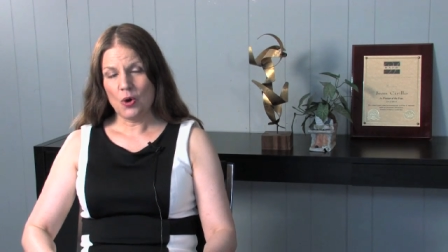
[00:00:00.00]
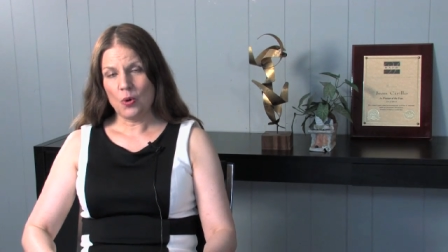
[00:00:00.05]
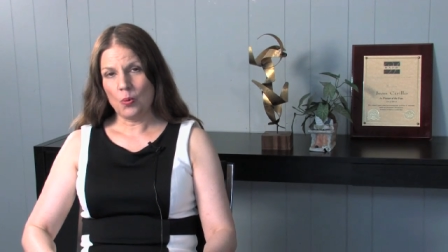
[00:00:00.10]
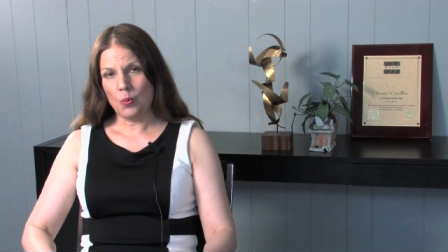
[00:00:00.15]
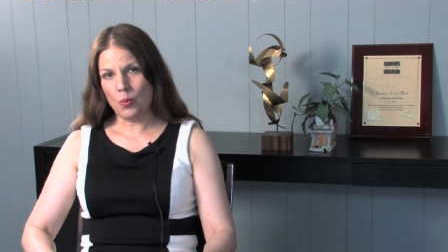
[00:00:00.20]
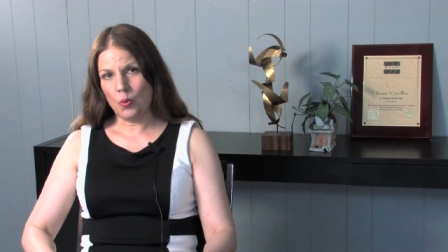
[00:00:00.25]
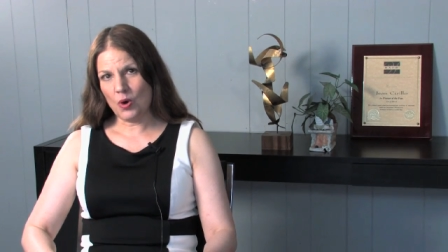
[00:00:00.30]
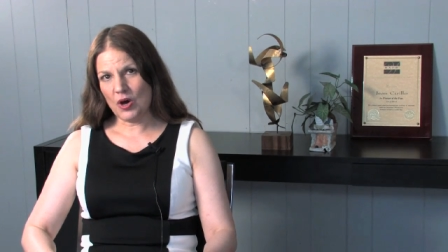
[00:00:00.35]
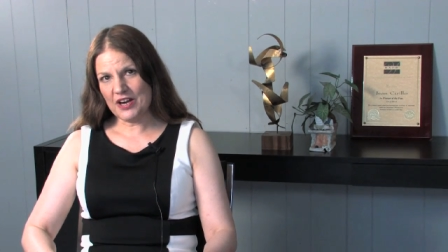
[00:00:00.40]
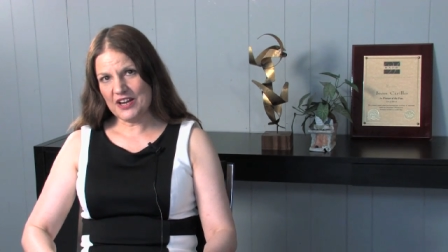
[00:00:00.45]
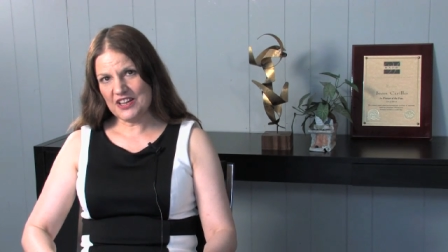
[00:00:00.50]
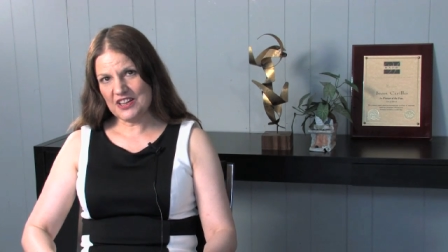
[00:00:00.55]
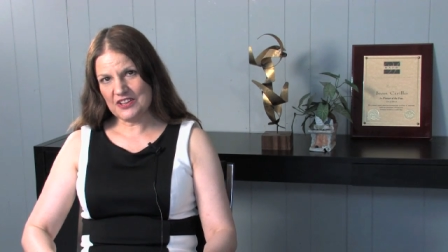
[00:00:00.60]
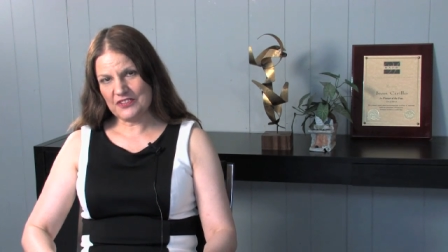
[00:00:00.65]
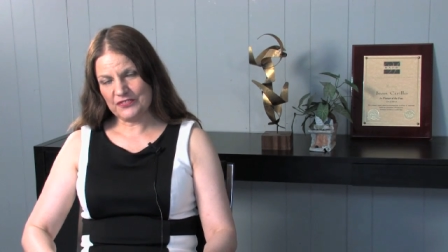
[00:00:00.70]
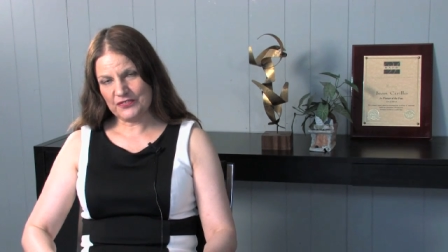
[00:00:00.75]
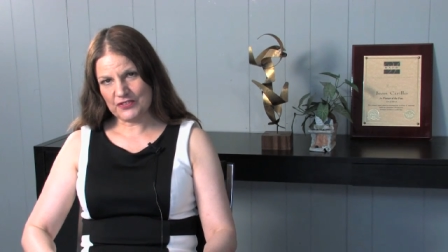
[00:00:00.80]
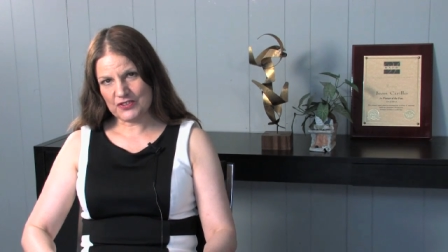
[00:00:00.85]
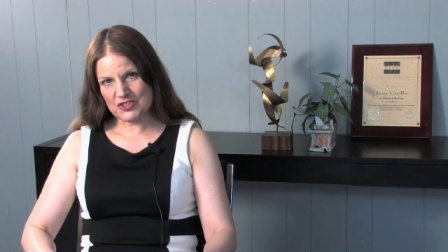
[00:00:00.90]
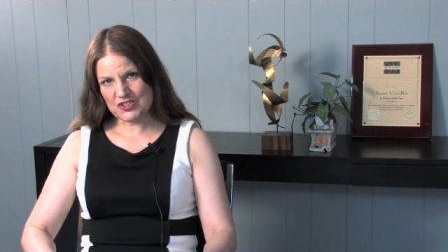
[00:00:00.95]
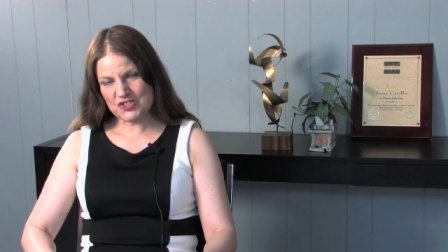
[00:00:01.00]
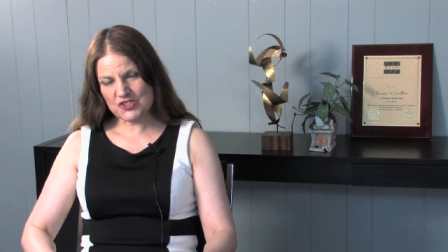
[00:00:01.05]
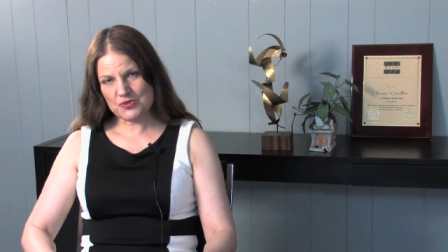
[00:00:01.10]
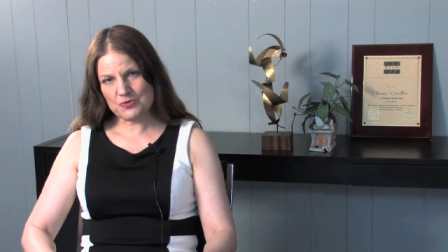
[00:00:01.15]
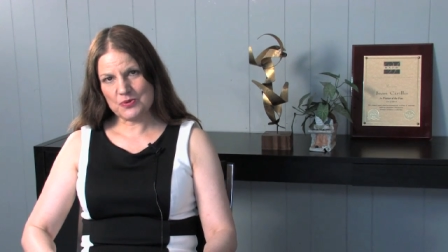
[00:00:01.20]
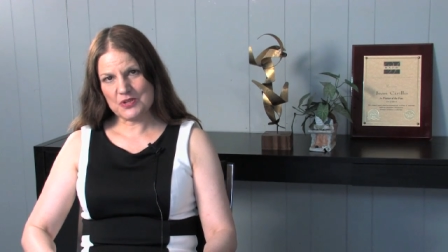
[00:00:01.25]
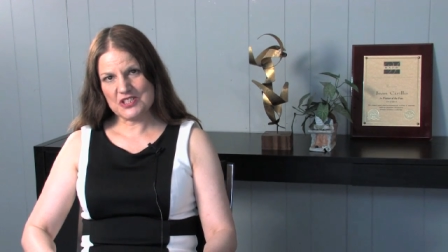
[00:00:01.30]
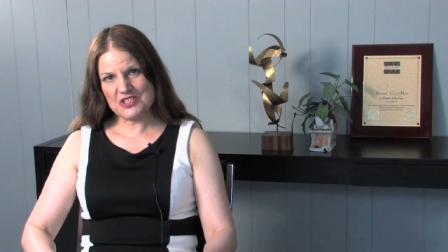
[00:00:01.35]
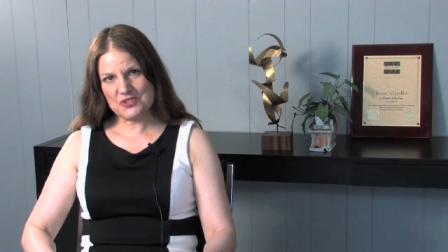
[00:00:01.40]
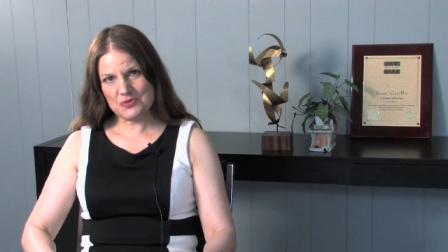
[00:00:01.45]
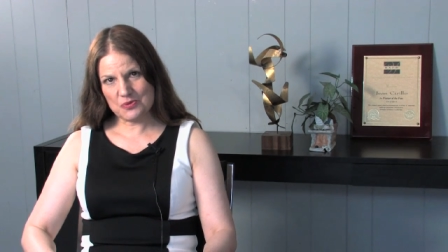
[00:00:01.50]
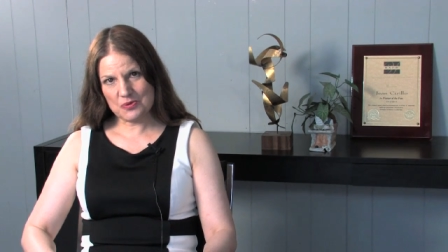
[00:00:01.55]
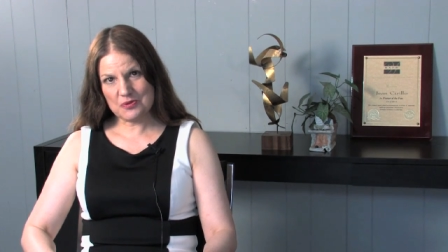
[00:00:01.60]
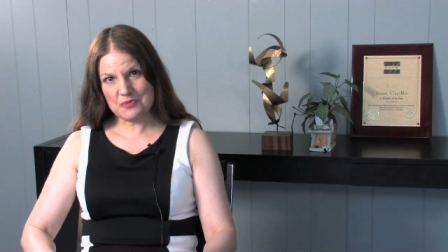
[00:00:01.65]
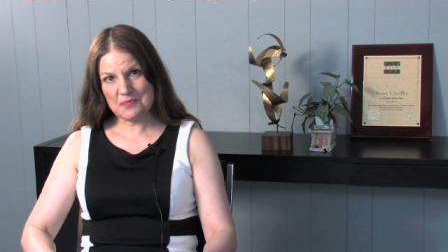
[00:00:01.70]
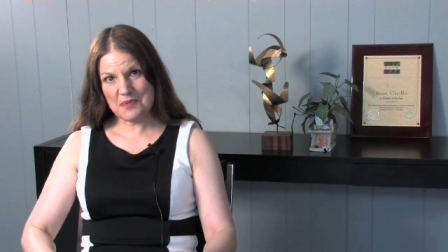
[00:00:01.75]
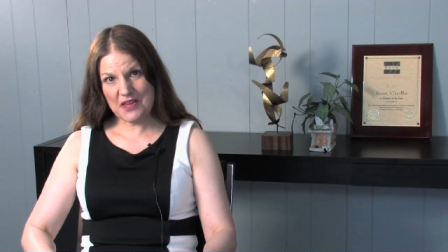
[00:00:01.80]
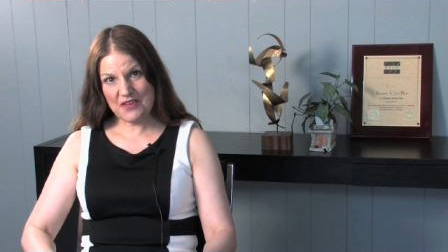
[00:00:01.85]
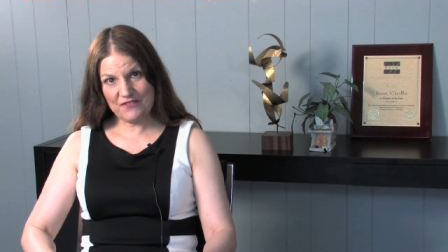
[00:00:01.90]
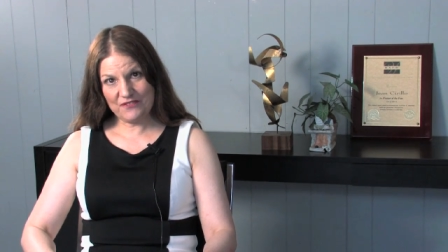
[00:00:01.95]
One of the first ones
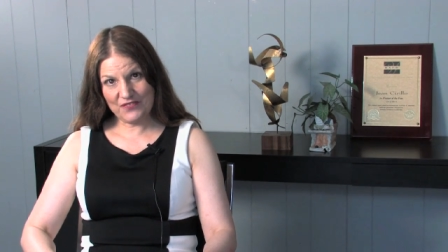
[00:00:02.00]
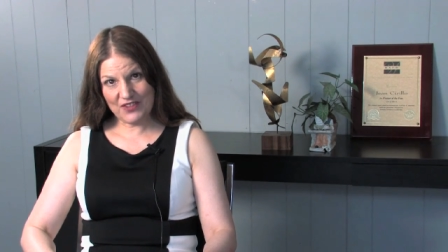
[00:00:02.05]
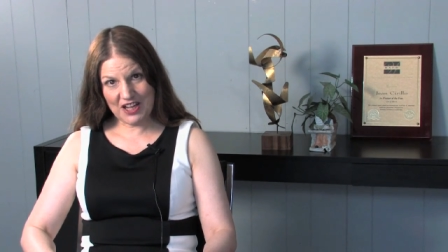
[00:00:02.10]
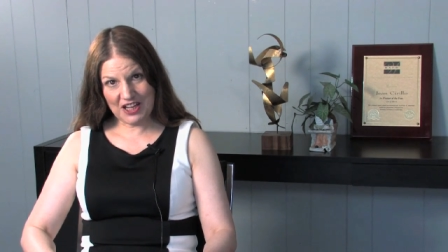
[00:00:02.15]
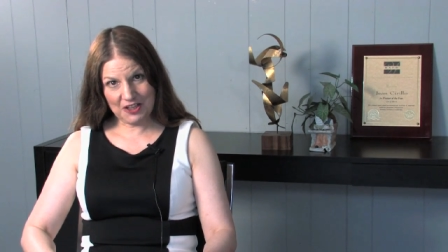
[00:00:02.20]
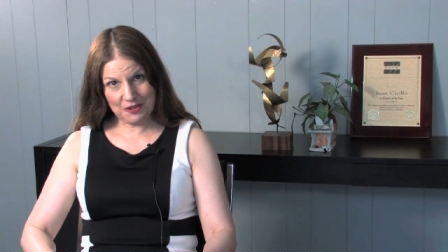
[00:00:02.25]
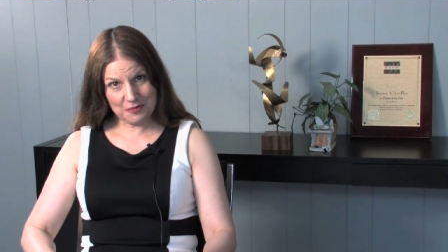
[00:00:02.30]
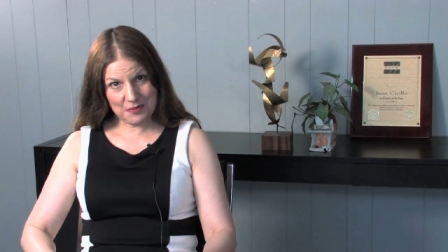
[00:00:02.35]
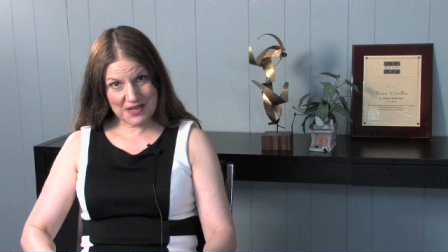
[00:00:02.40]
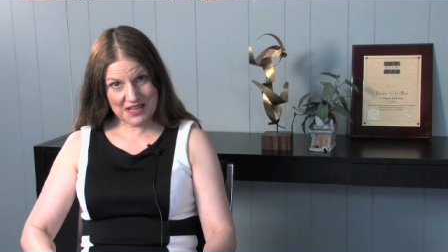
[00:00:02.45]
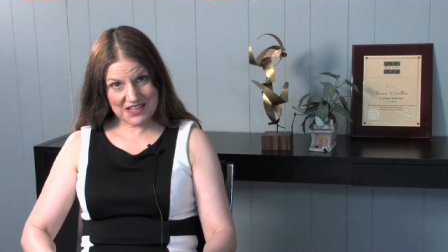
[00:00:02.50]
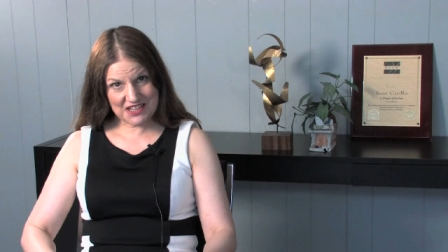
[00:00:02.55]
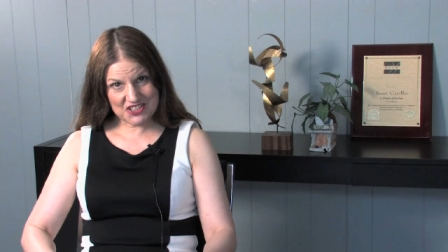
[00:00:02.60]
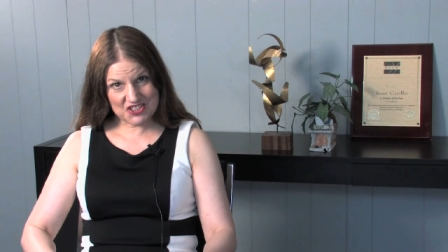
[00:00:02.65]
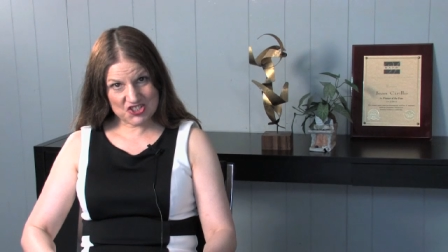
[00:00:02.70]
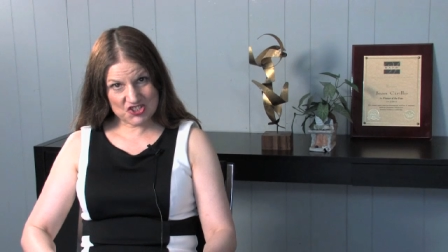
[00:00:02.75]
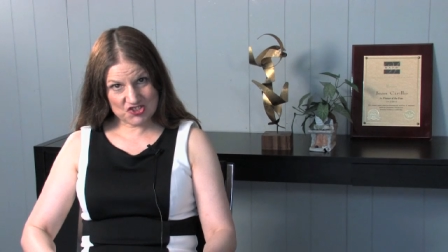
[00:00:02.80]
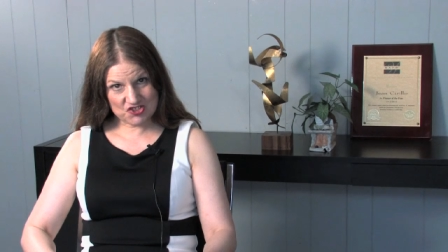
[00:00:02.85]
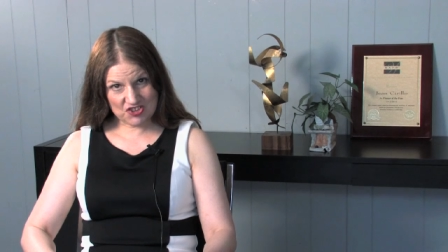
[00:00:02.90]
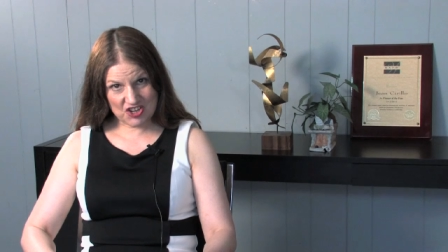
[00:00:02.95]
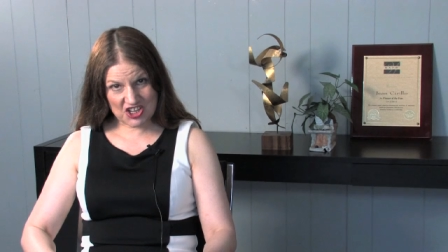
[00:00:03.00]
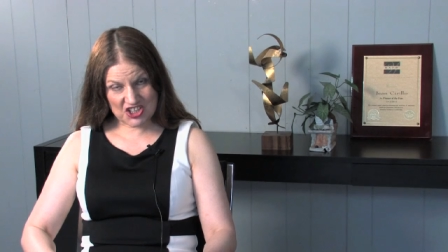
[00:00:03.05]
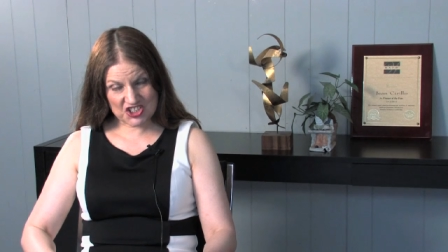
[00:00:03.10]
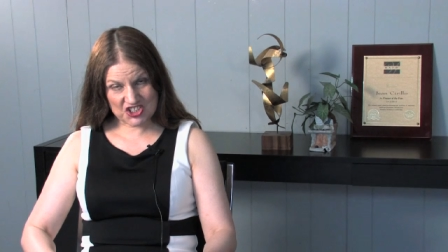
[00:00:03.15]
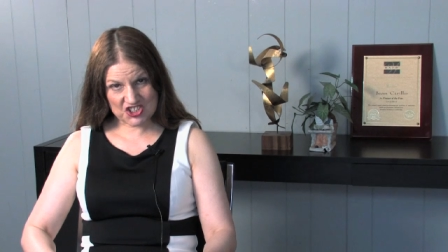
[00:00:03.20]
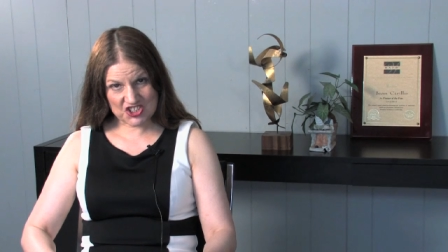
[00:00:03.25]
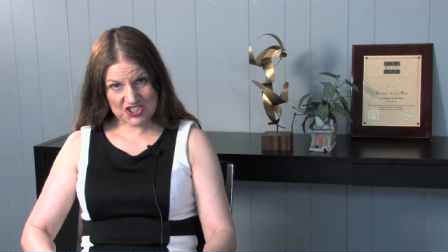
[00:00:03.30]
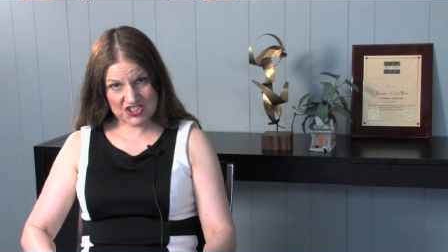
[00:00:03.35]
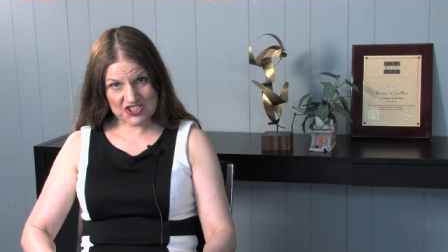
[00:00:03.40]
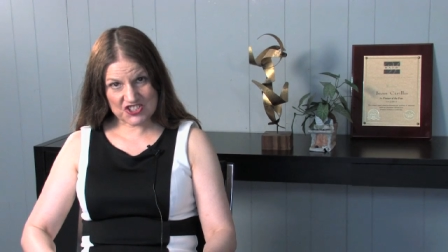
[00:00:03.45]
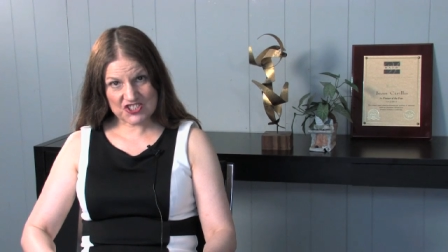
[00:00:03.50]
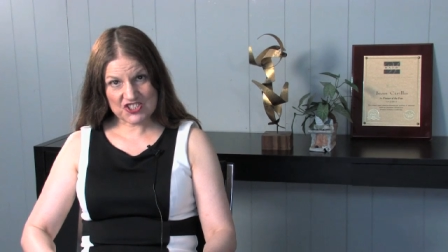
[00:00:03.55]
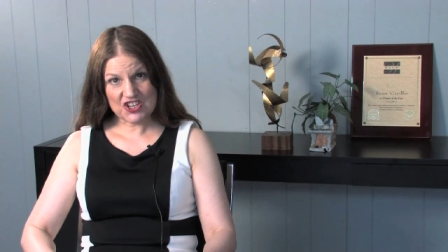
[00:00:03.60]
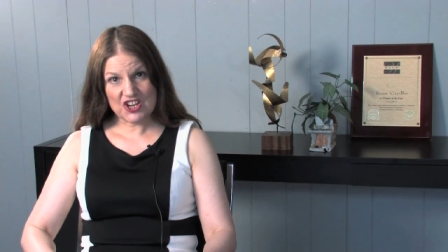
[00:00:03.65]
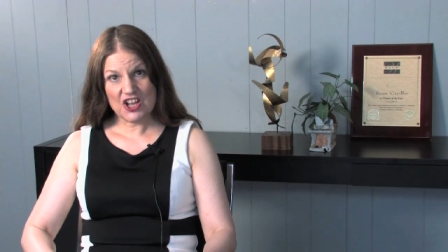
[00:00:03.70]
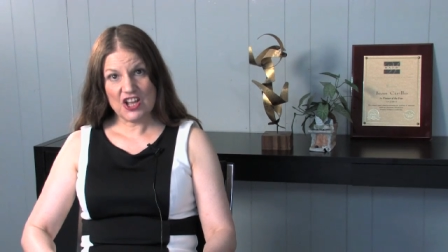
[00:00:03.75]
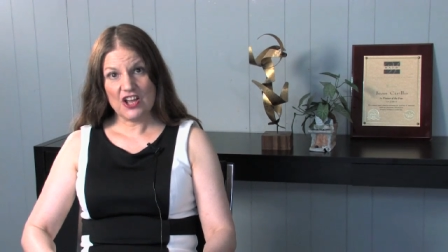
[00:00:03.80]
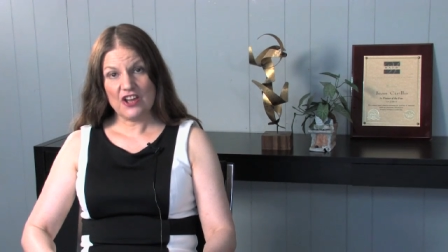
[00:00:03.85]
would be following instructions.